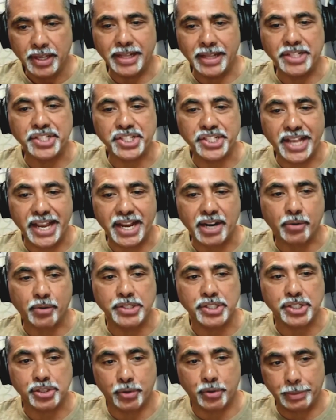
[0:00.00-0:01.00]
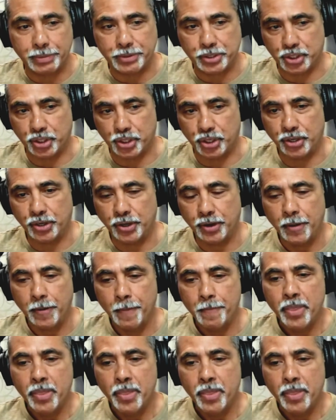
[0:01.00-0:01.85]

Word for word: in sacred scripture,